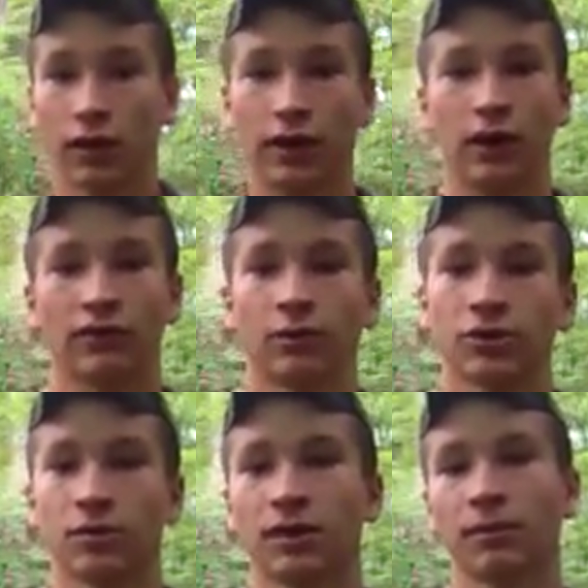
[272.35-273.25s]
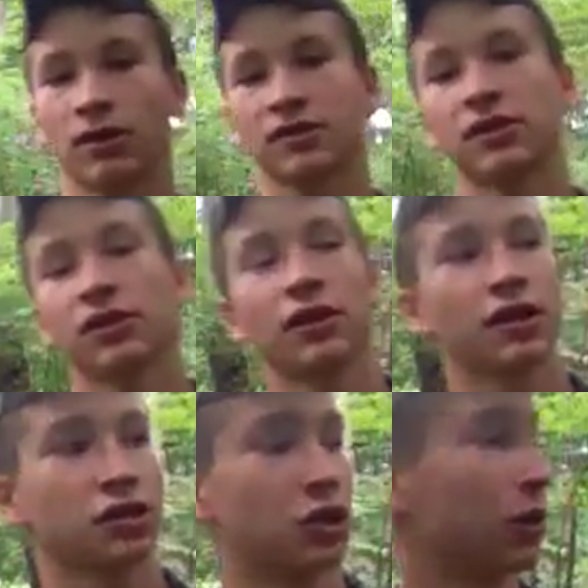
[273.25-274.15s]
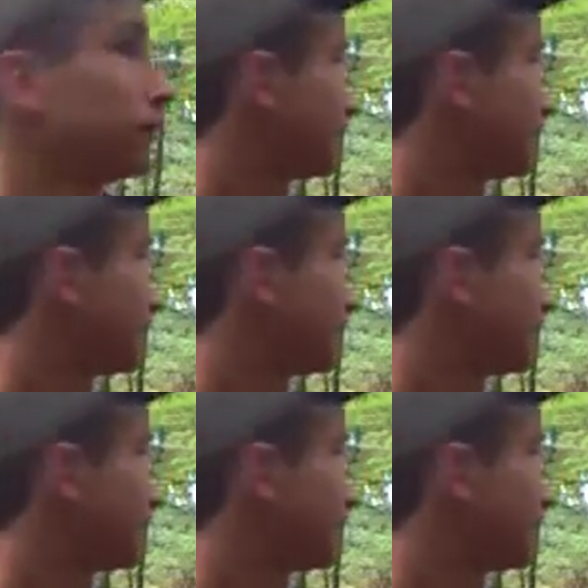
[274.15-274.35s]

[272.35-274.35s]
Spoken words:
and I'll have a bunch of big bucks in here next year.